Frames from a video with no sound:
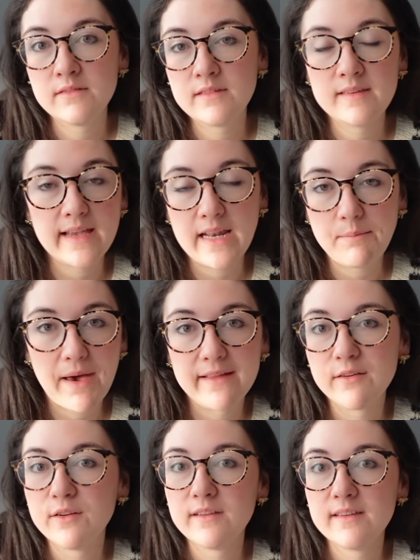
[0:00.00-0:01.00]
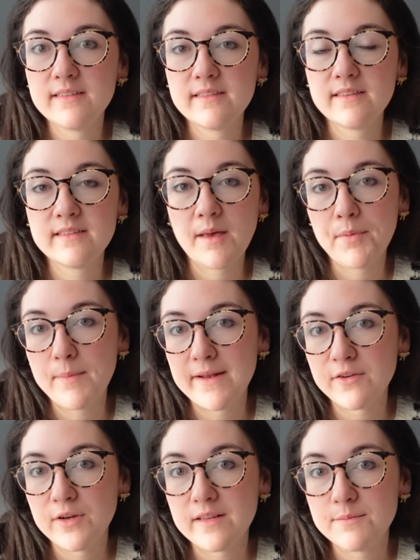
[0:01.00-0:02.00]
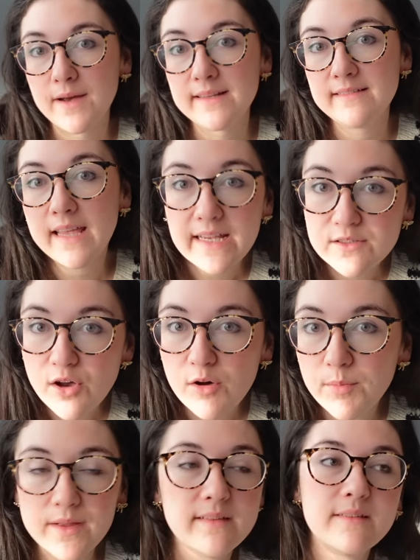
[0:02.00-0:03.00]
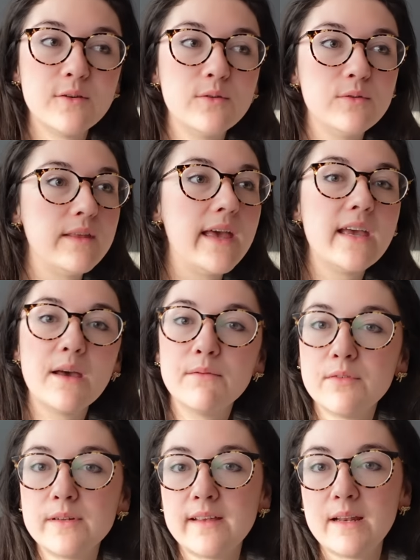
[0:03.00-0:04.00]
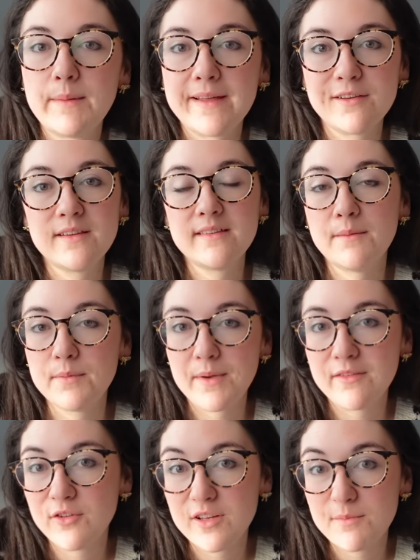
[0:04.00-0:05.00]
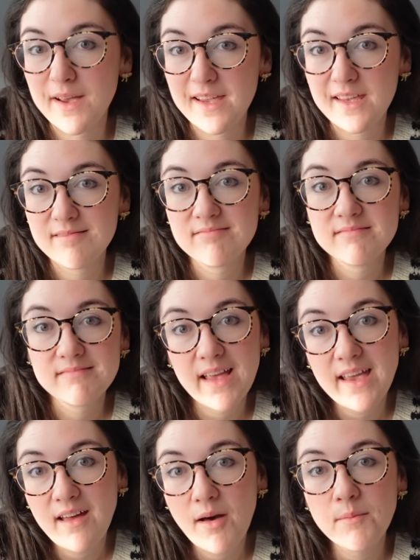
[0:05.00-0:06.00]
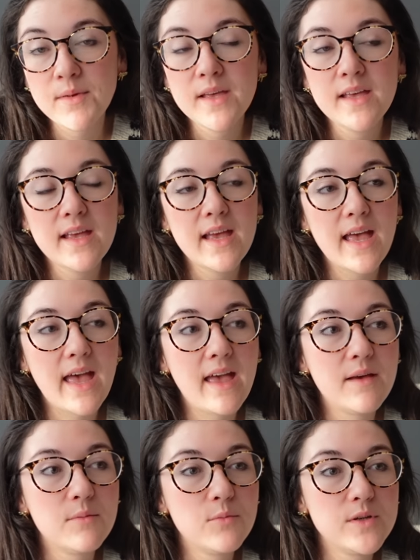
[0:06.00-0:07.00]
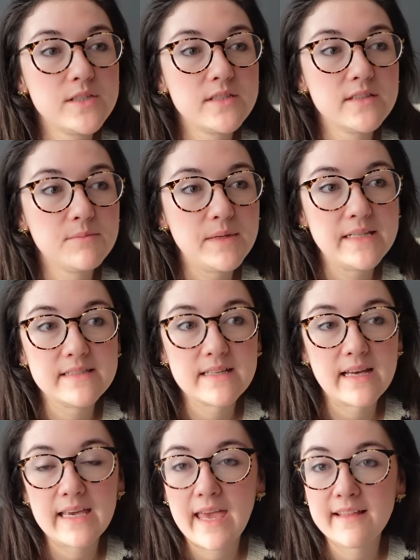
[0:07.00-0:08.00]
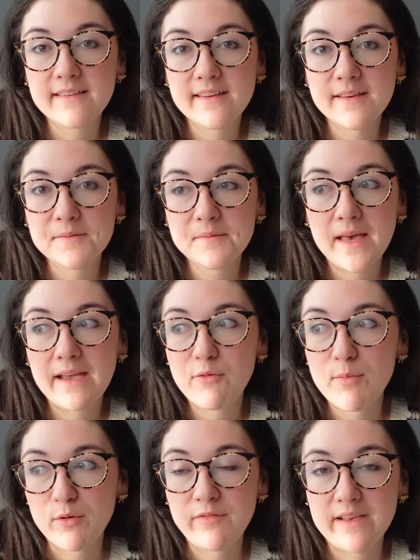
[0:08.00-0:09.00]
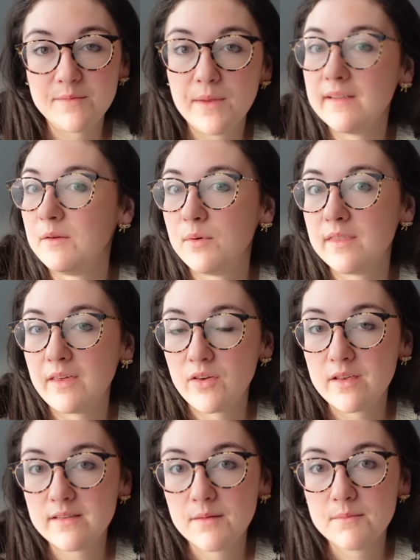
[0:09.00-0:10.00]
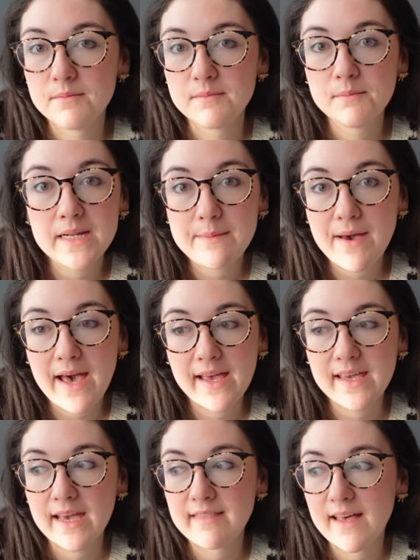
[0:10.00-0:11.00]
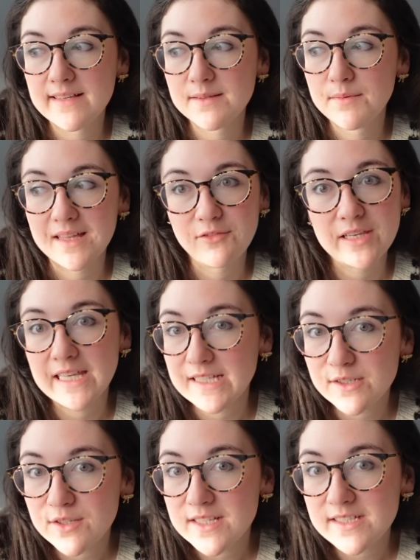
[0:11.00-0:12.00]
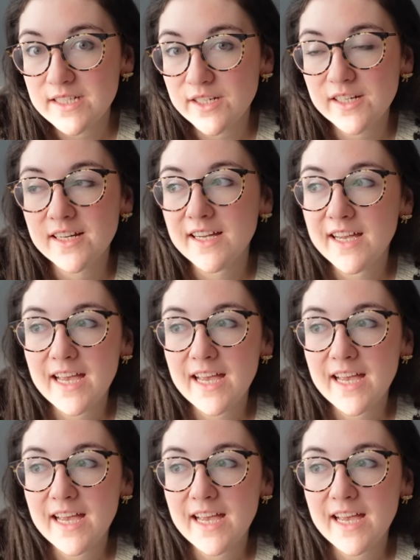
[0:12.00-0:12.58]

Designing patterns is supplementary to my day job, and so the income from designing patterns is supplementary to my income, which means that I have a bit more flexibility with giving some money back, and that's something I'd really like to do this year.